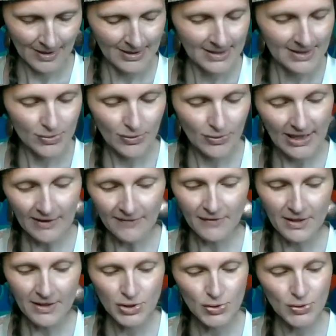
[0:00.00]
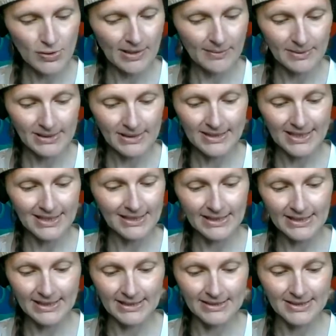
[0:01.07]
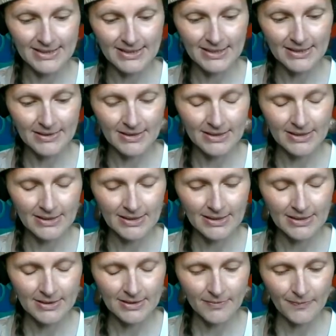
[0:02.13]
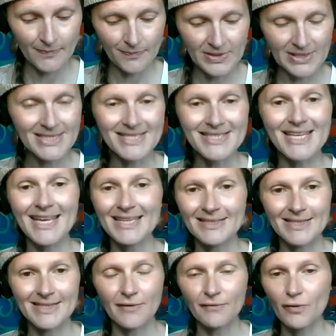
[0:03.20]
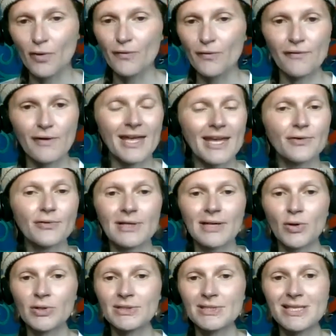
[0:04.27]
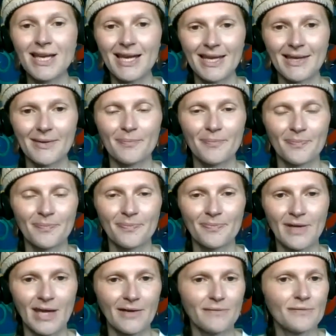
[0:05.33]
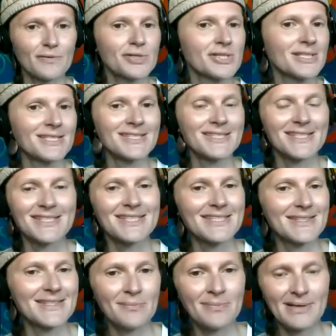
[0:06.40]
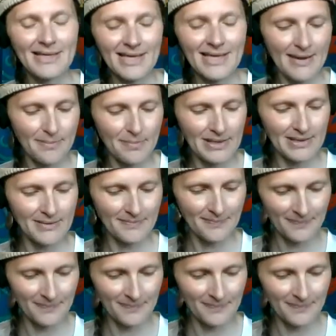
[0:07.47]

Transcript: So Eva, Shulamit and Lilith, they stayed there for a very long time and were just simply happy.